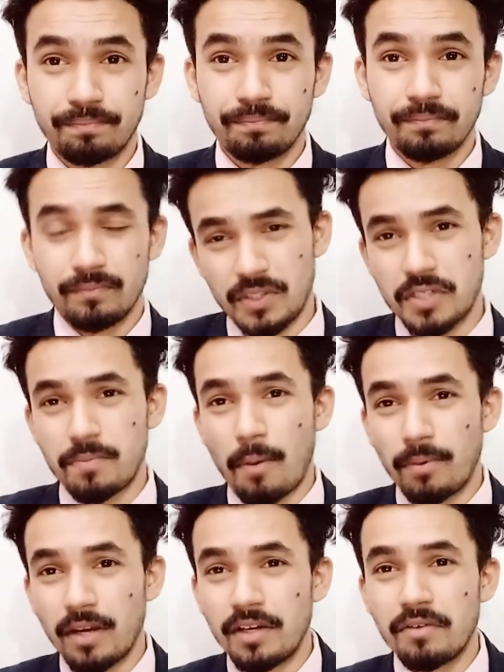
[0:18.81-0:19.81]
which is
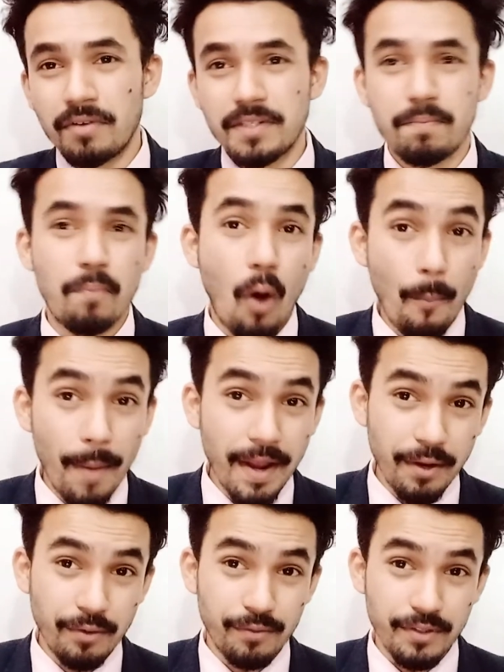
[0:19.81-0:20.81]
popularly known as Bombay
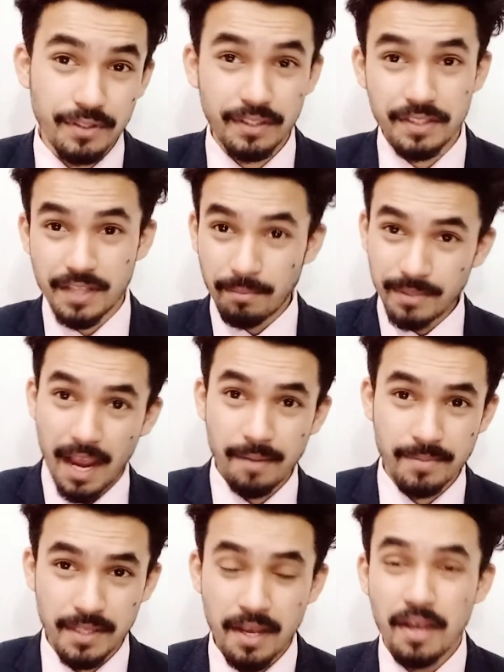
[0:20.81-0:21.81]
University
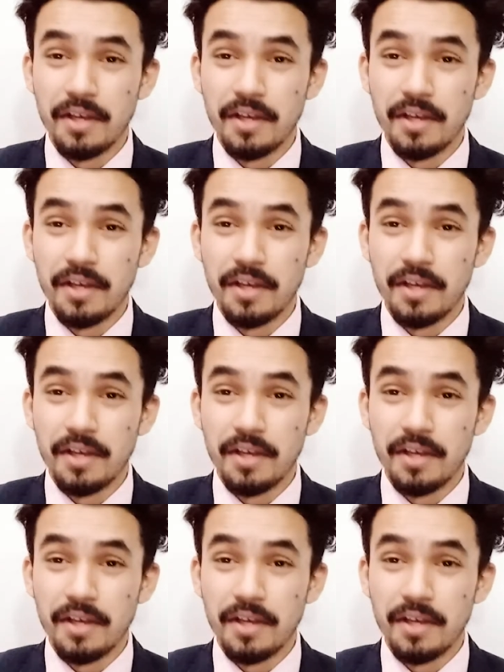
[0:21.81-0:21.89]
sometimes.